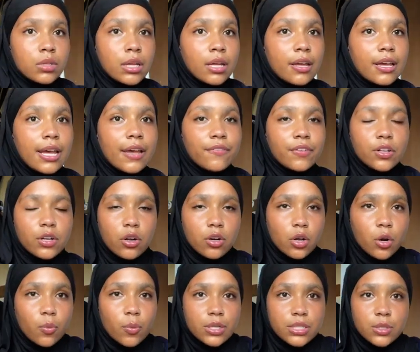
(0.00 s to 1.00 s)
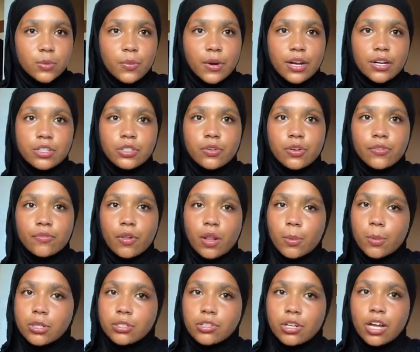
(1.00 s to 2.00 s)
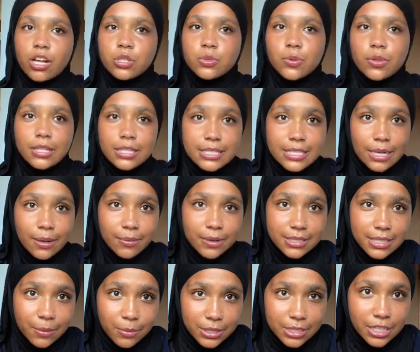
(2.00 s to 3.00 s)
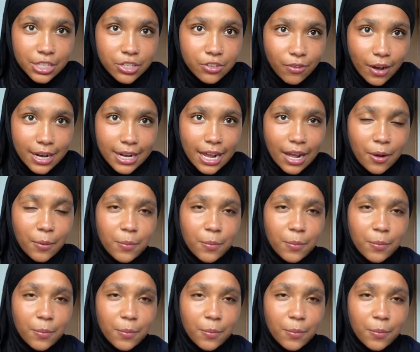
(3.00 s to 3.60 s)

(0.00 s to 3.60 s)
If you don't know what to wear during volleyball tryouts, well, listen up because I'm going to tell you right now.